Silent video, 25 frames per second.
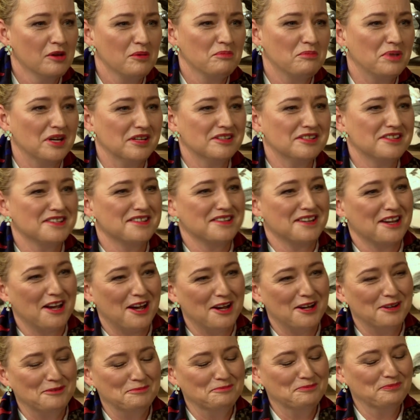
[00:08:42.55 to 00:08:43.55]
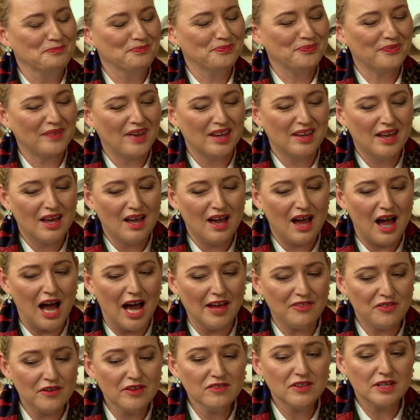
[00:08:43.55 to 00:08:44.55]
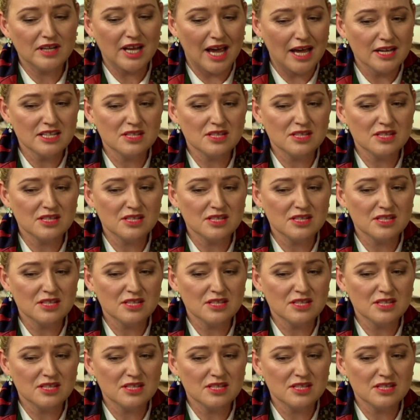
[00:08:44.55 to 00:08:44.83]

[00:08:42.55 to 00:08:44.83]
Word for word: Yeah. But um, I think that